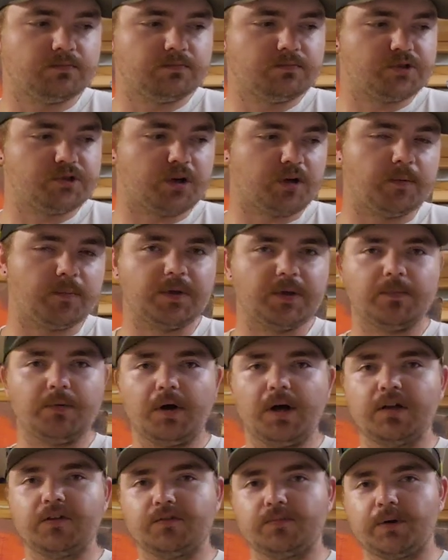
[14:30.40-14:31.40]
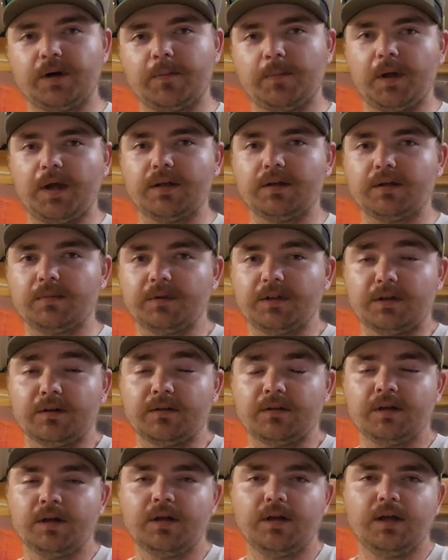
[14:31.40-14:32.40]
showing people how to spray paint, I mean,
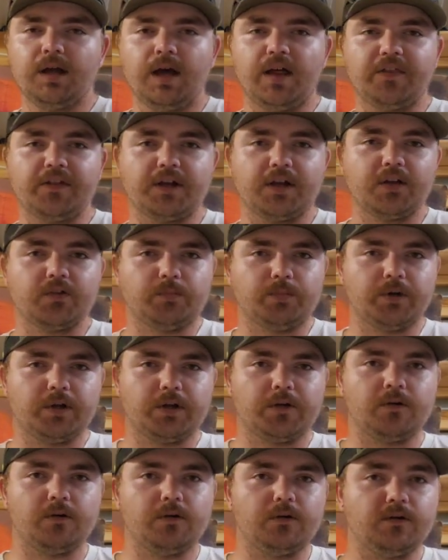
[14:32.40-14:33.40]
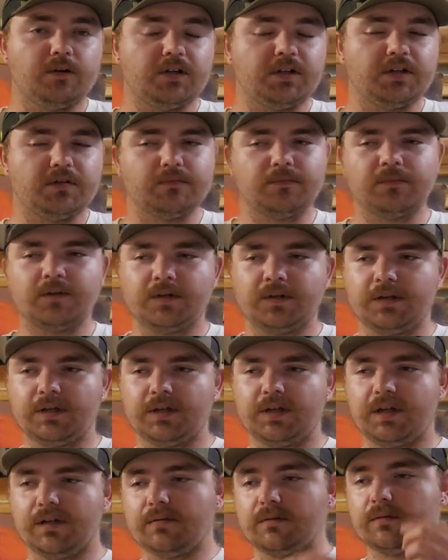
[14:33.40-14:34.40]
I think that's pretty cool. And then
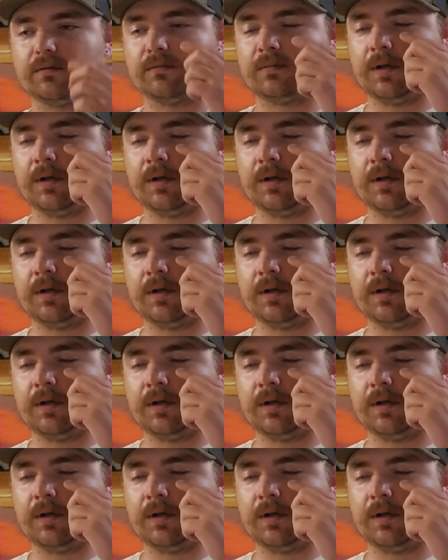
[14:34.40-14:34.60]
getting,